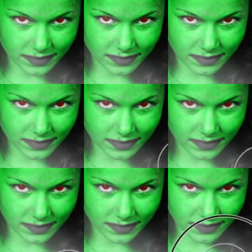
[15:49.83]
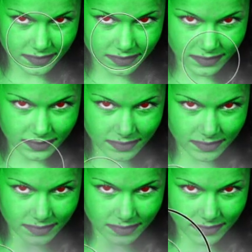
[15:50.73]

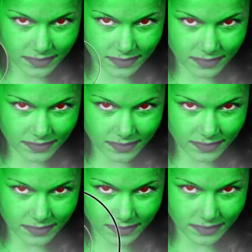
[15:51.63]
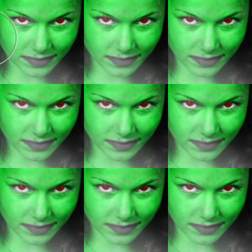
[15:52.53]

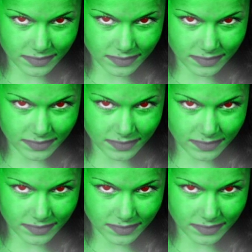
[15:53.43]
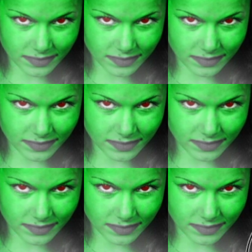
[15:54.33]

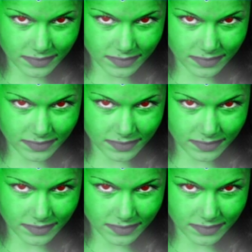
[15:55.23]
[no speech]